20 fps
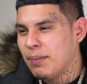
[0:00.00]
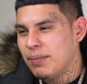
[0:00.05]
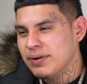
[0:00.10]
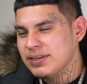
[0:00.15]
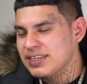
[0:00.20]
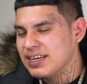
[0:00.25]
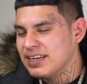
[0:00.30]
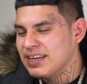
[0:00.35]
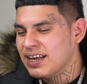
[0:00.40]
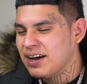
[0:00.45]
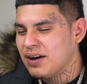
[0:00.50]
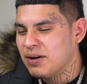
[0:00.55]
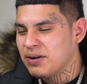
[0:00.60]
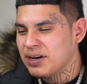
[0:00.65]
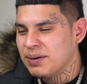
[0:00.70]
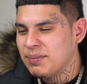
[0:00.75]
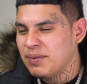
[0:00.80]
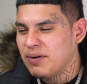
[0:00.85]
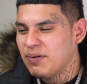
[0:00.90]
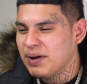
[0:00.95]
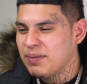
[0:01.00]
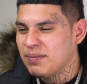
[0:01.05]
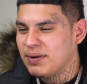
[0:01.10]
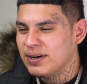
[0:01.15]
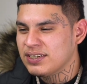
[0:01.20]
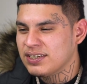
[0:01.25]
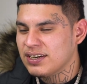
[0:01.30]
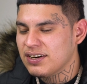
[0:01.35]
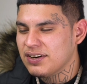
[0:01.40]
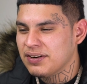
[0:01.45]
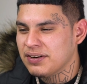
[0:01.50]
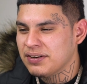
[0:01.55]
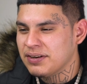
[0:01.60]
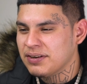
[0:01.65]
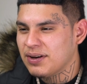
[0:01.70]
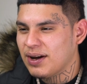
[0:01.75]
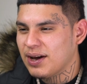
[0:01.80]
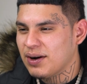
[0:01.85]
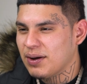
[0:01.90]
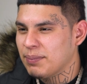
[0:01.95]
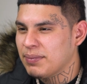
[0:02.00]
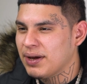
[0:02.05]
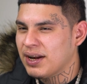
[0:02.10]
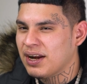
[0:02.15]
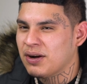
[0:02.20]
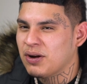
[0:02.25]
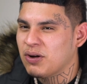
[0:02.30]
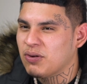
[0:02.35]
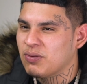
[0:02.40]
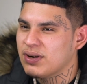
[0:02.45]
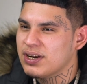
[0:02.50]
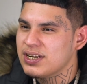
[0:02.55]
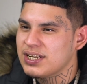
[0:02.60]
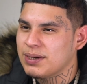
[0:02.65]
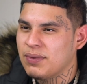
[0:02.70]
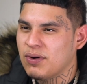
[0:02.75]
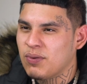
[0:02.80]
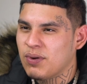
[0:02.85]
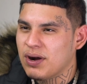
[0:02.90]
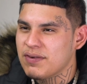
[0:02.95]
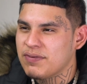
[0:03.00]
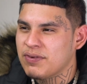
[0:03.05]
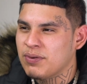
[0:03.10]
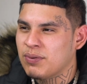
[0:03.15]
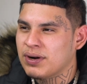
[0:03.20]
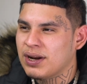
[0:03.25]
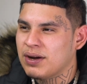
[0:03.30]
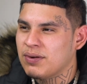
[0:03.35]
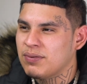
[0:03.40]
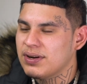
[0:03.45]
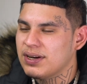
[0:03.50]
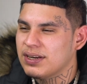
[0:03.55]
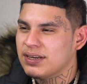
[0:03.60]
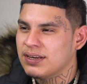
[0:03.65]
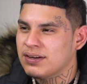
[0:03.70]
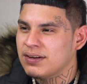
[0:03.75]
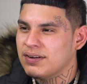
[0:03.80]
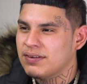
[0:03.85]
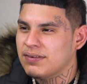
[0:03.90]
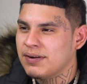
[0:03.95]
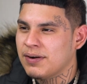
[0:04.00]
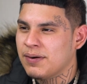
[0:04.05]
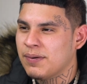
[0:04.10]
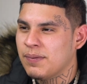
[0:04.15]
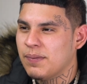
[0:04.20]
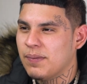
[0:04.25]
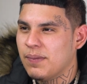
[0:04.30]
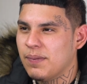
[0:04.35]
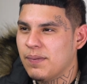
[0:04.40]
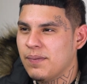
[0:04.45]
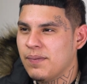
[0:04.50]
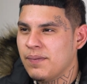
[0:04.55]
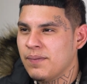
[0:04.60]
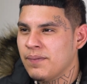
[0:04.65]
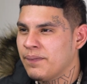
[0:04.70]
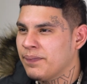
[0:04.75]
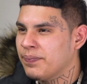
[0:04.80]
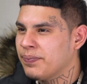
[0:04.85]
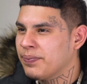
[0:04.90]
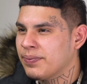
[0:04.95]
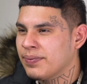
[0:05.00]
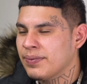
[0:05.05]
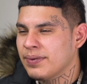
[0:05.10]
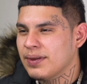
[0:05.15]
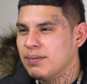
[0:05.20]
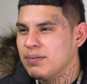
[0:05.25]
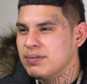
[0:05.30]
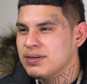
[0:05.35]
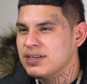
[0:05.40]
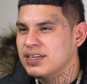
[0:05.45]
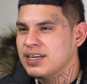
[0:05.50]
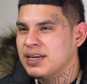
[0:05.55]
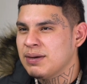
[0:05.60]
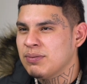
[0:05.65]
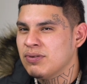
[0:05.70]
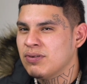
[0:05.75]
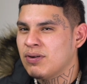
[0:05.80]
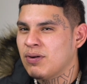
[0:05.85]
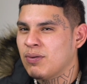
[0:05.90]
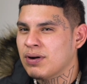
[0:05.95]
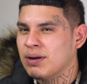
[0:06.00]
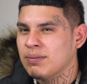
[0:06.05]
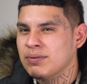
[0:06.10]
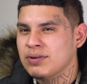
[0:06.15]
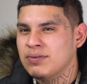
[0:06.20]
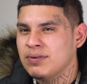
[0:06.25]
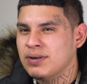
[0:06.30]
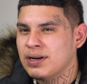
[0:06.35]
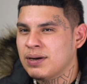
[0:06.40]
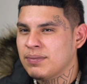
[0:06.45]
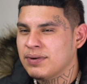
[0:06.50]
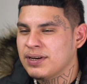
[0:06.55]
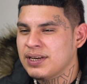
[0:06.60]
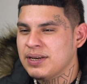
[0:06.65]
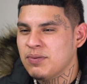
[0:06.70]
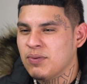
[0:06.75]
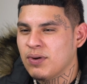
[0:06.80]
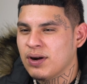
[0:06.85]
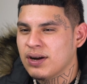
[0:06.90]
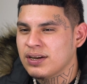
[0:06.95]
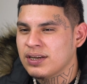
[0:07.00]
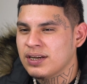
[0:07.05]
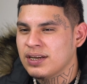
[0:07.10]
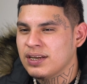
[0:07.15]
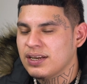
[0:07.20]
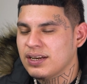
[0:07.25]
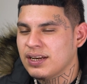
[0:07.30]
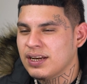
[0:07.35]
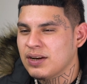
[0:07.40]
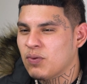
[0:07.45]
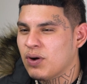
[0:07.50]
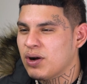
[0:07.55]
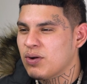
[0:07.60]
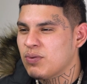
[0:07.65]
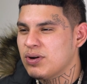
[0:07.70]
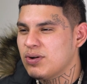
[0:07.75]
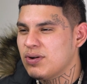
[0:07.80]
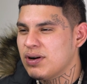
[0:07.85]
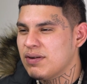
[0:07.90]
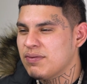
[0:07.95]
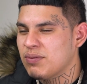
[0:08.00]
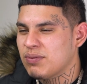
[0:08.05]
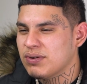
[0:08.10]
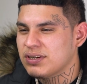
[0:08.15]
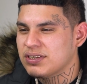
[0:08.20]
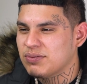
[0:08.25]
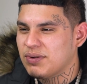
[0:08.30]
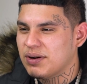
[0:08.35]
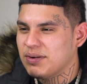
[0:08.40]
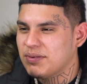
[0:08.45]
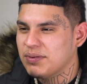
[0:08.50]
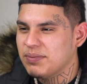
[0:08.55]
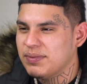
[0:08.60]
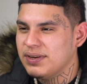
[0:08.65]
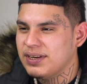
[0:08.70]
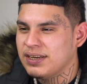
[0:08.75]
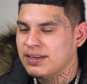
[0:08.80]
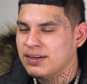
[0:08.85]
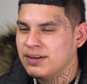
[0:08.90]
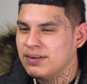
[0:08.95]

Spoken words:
sit down and I'm gonna wait my turn. I'm not in no rush. I'm gonna work for what I want. We just keep doing what I'm doing. I'm gonna keep working and work with whoever wants to work with me.